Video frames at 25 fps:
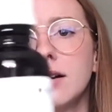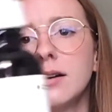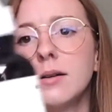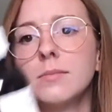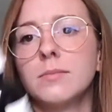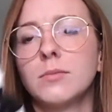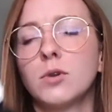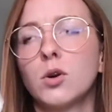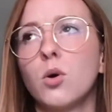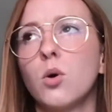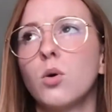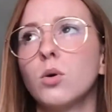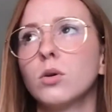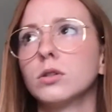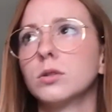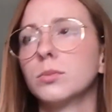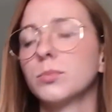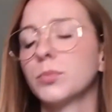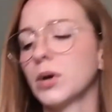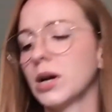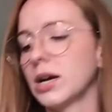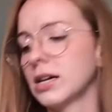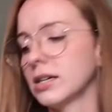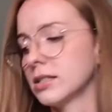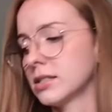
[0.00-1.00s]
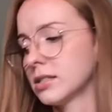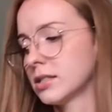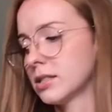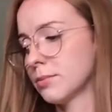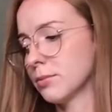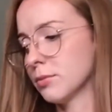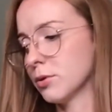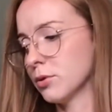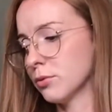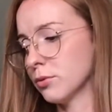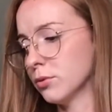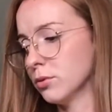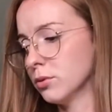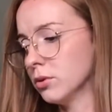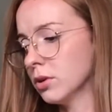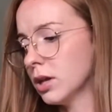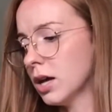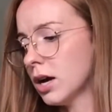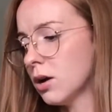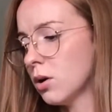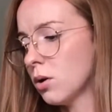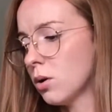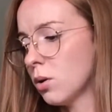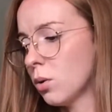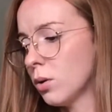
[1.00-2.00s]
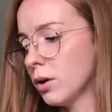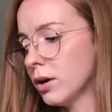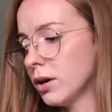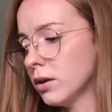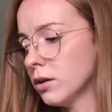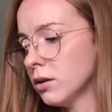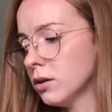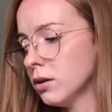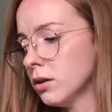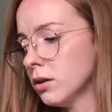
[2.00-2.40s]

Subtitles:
cold pressed Marula oil.